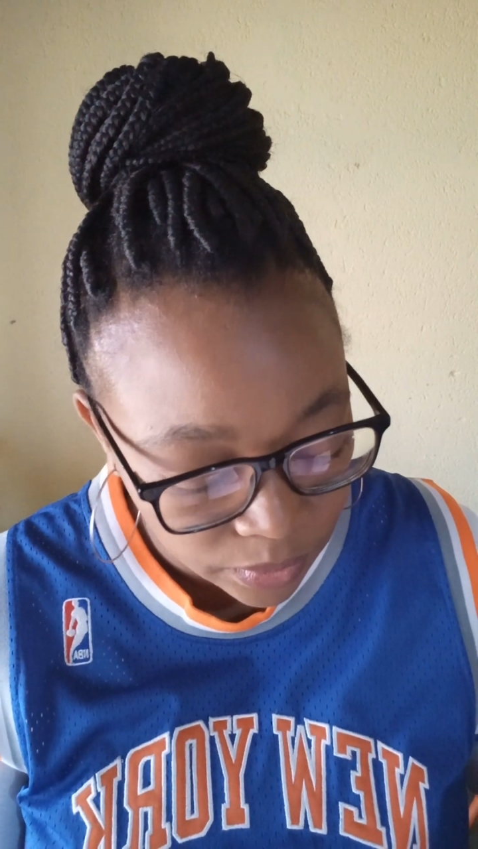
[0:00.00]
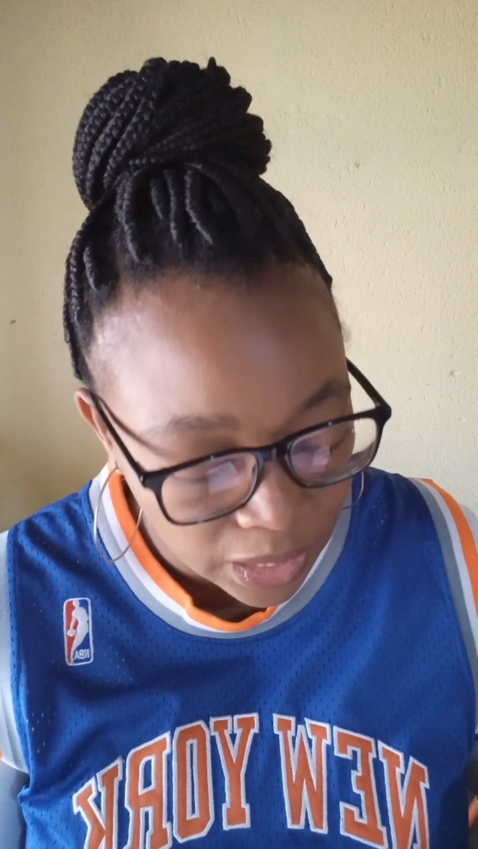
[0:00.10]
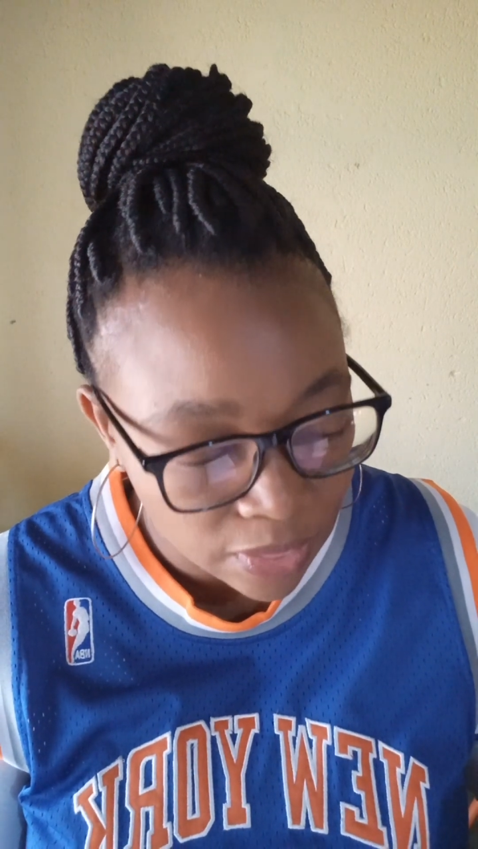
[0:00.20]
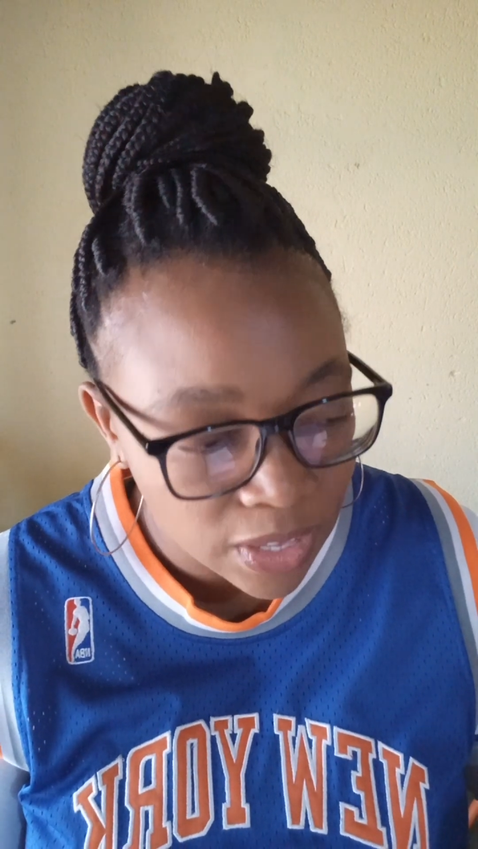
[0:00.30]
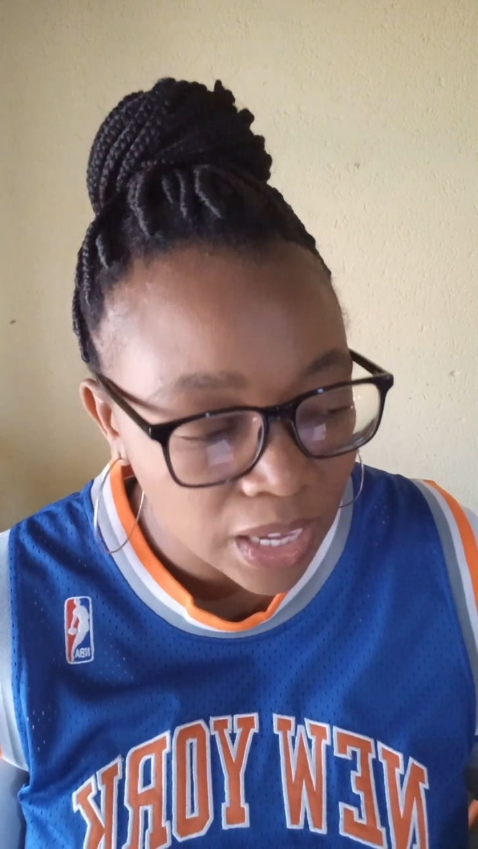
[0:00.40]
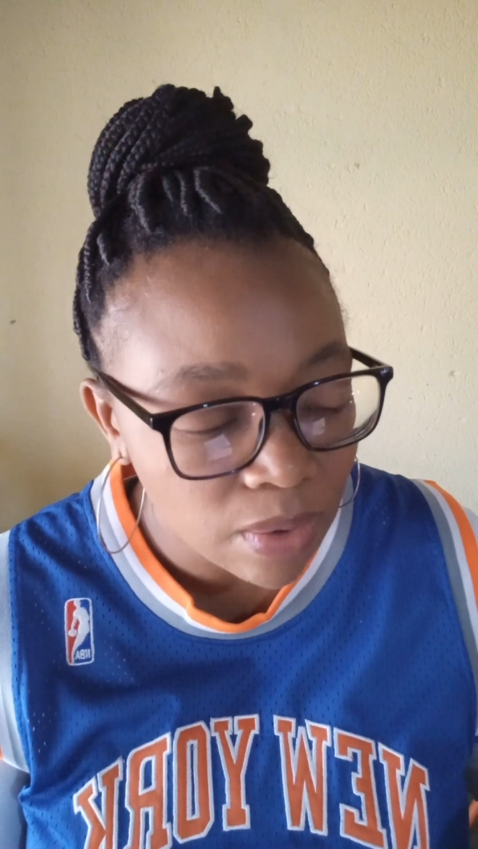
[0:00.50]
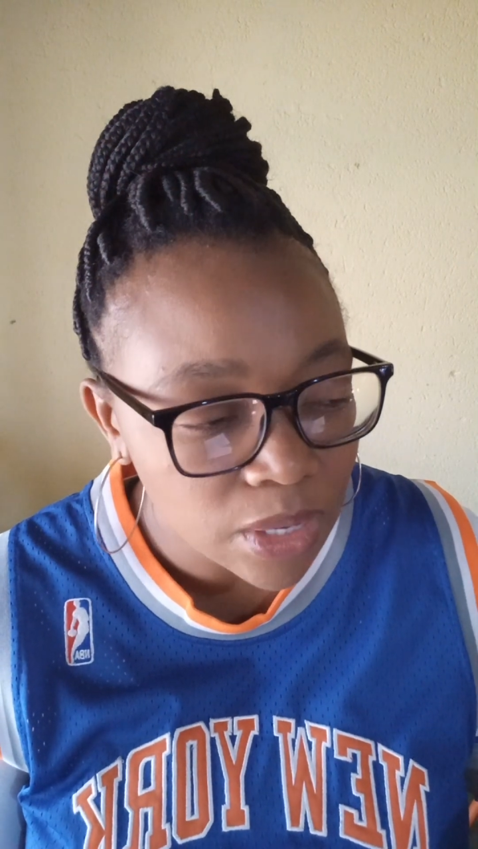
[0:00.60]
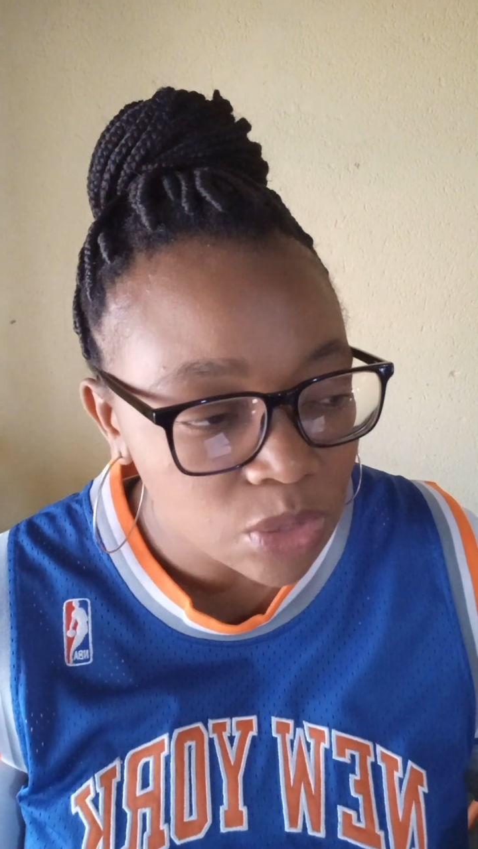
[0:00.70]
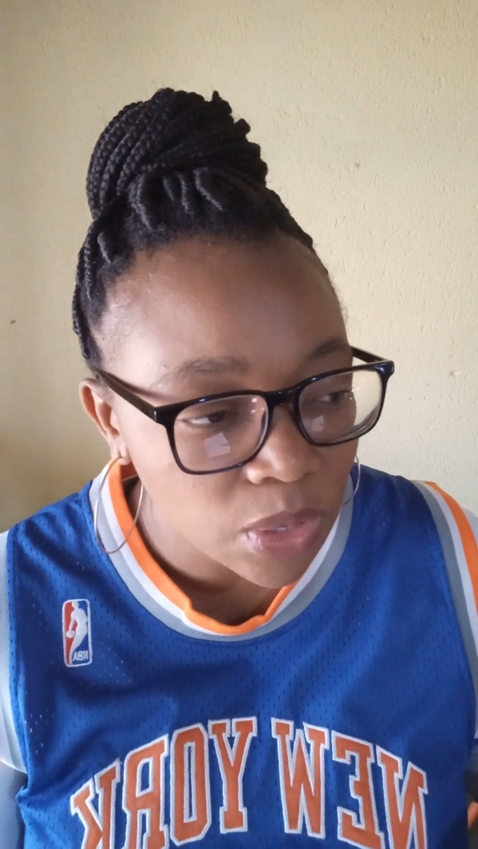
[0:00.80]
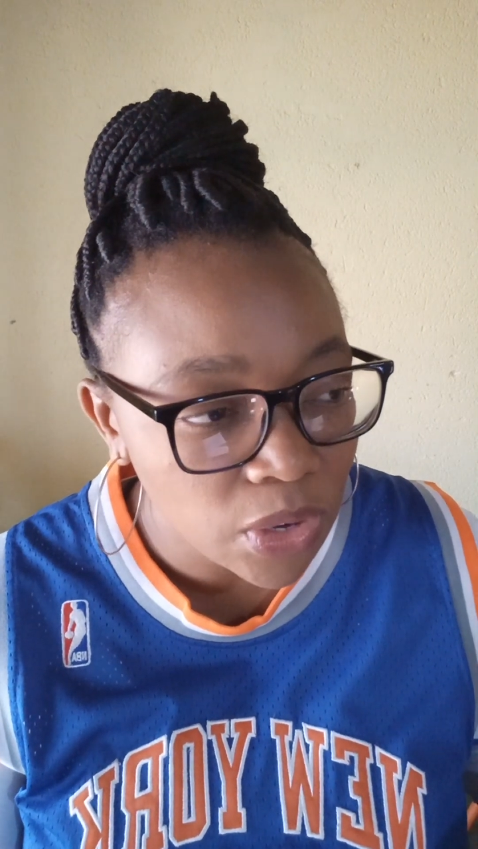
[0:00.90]
I think I
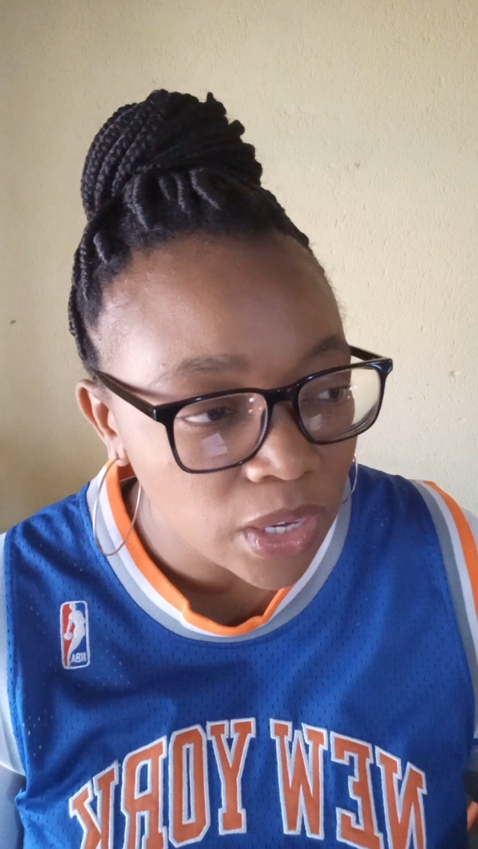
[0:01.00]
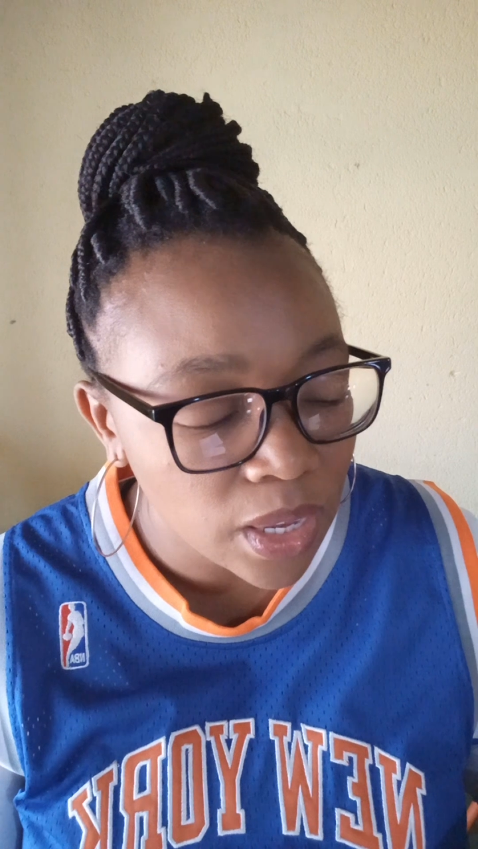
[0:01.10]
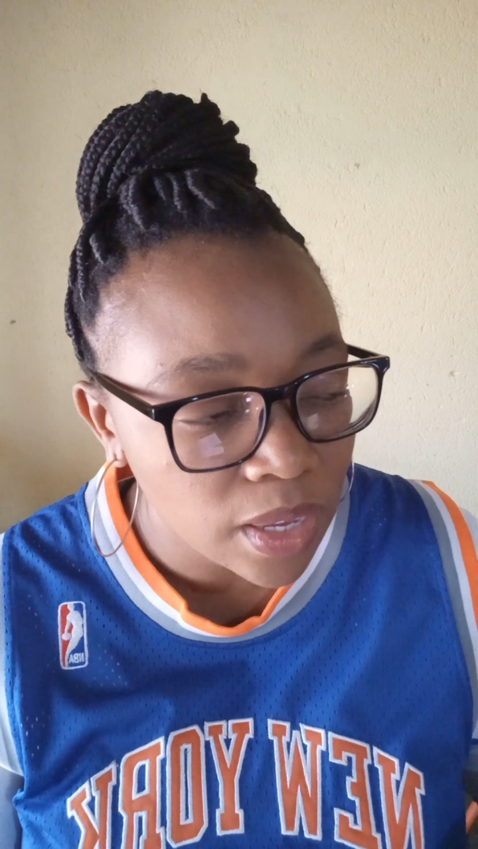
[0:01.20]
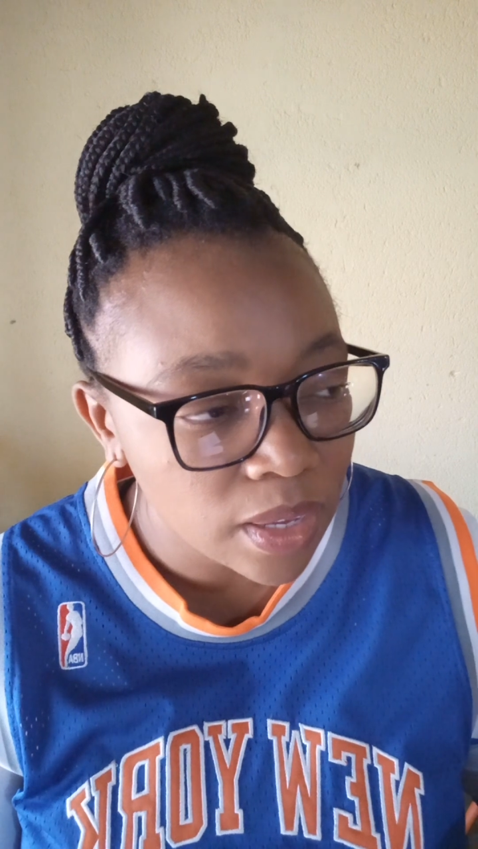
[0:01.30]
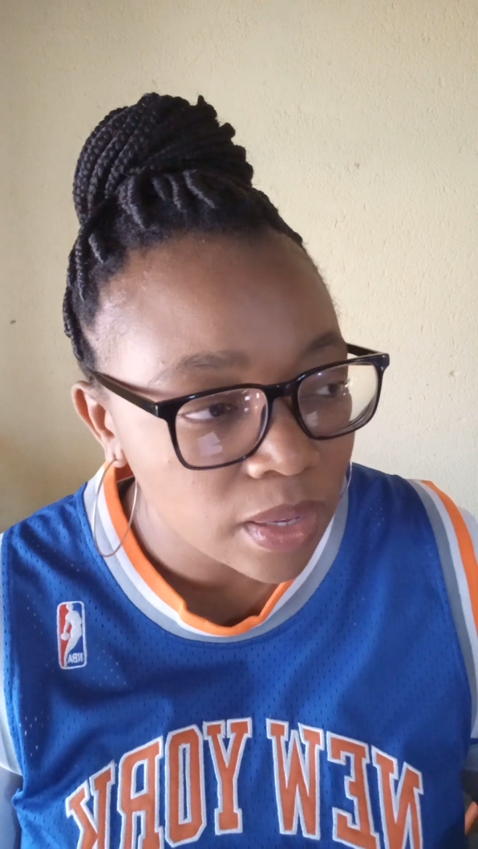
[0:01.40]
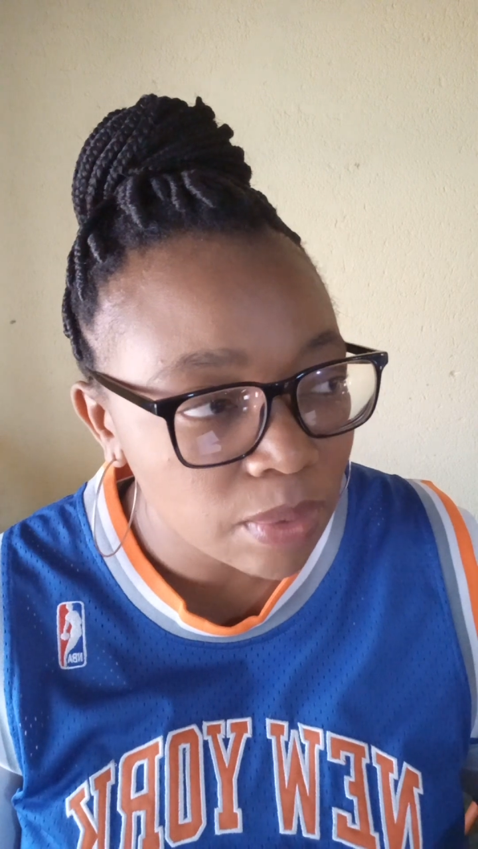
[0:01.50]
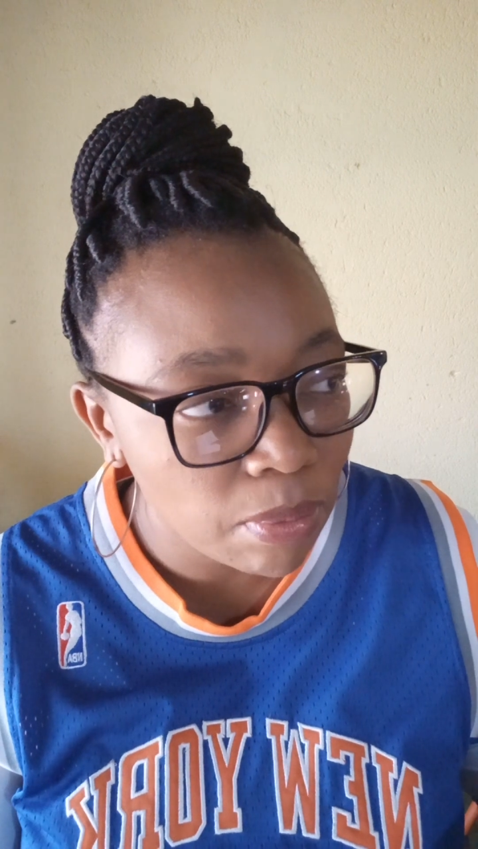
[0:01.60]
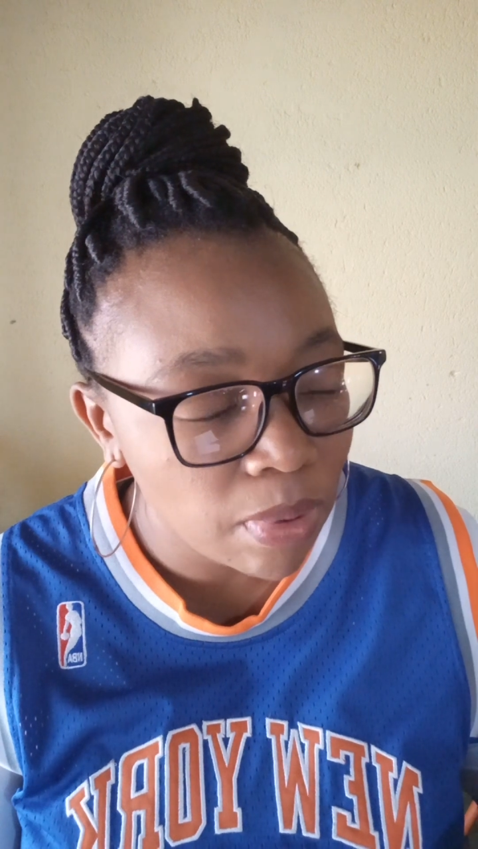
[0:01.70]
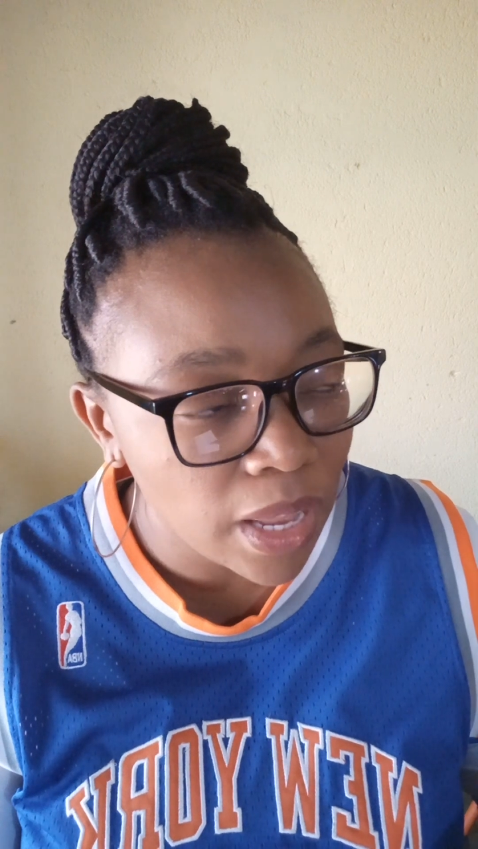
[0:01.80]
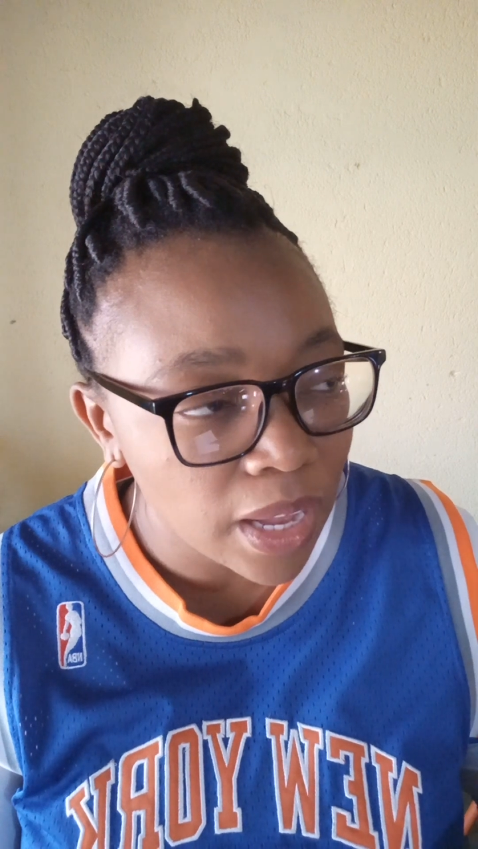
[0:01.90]
was wearing a
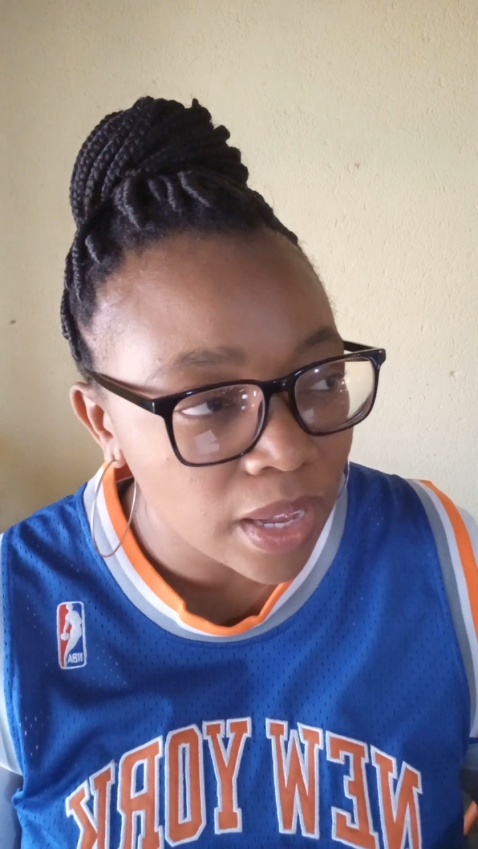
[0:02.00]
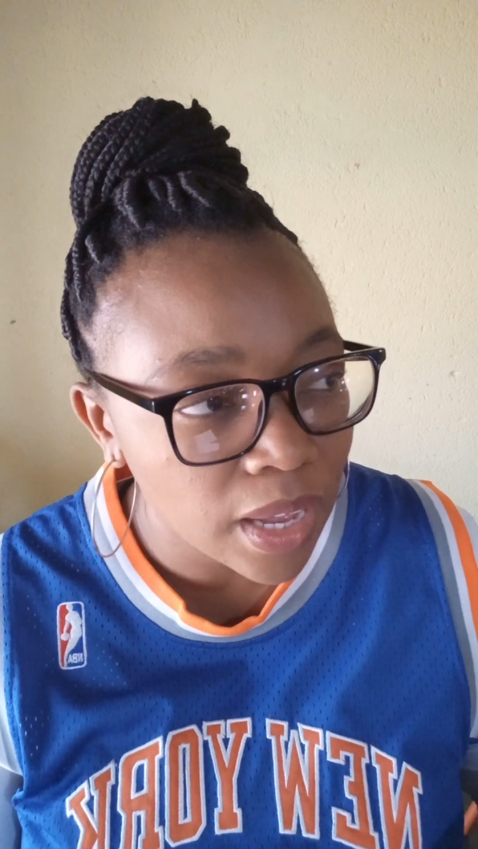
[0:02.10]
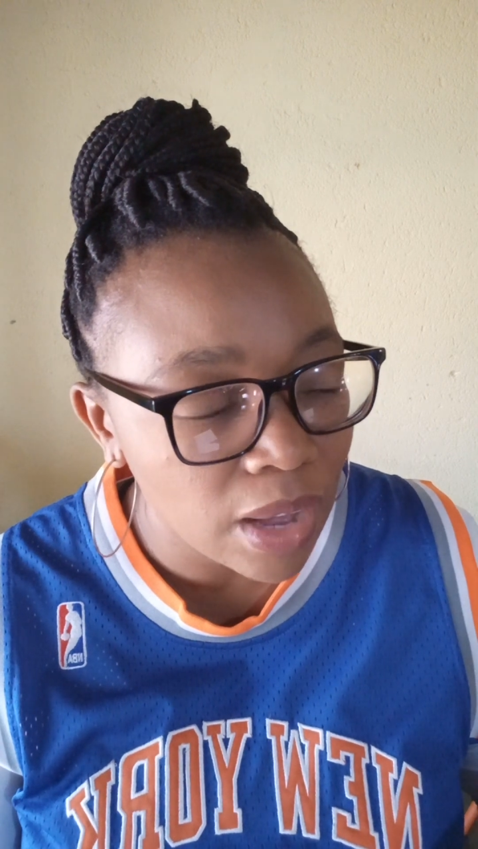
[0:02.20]
black,